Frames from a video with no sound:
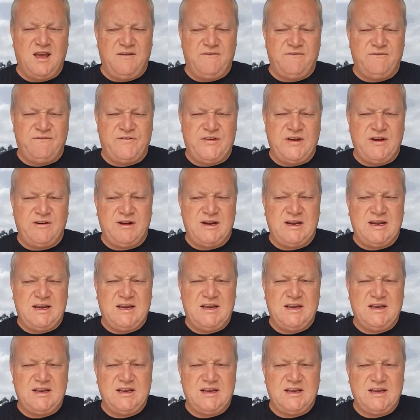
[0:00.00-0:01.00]

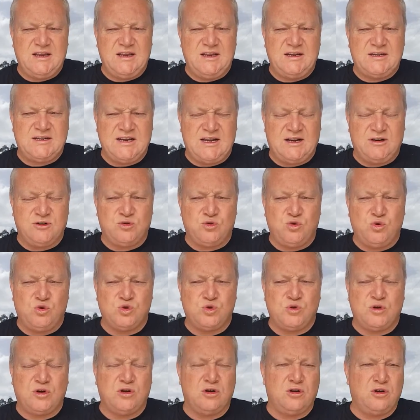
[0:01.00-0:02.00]
Very talented
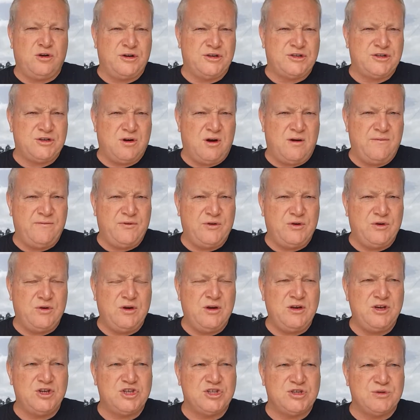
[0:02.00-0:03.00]
horse. We've got a lot of time for
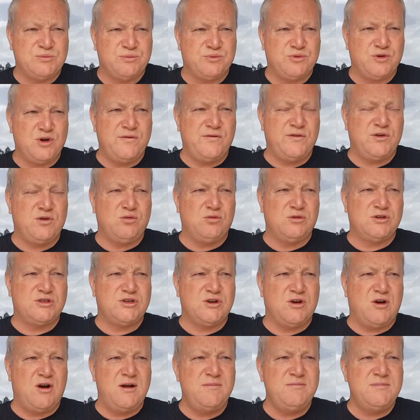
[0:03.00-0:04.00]
her. She's improving all the
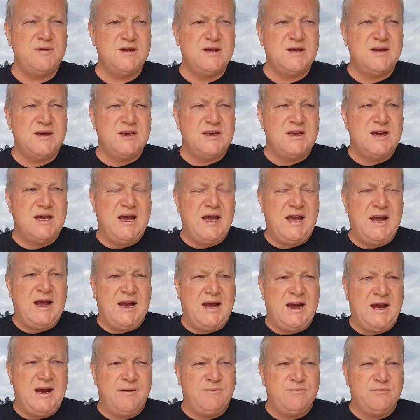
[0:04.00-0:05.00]

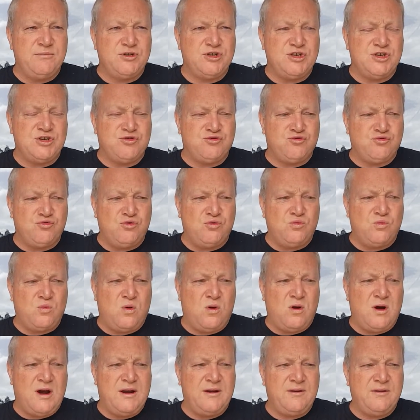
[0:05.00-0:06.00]
time. She's drawn
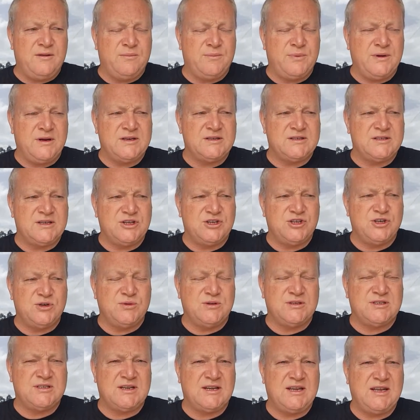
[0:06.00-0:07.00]
wide. The biggest issue
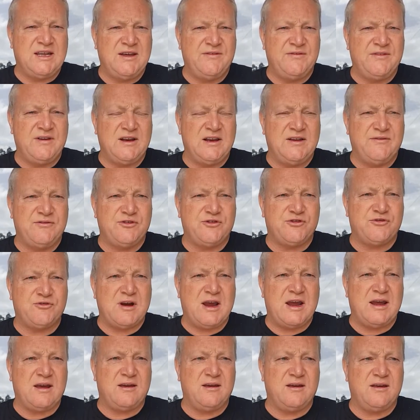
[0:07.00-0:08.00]
is a heavy 11
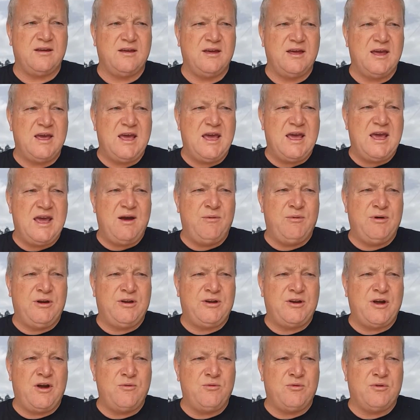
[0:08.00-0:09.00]
track, and we
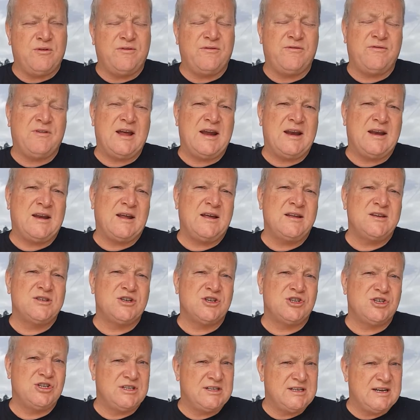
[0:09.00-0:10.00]
don't want to flatten her,
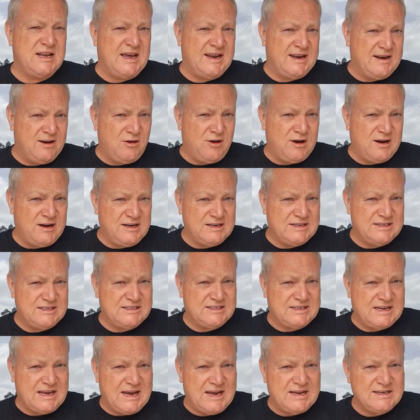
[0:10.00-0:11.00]
so she's an unlikely
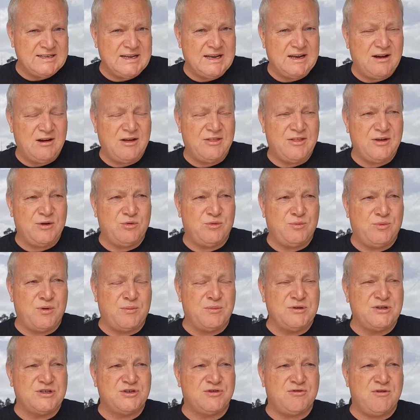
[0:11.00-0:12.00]
starter. I think we'll
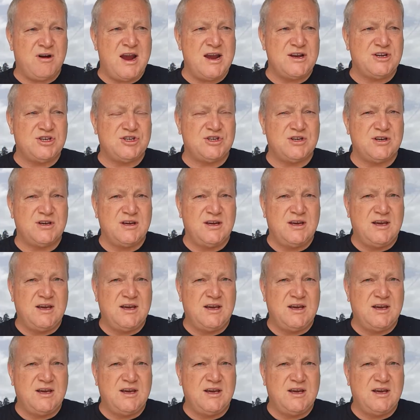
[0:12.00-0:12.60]
probably scratch.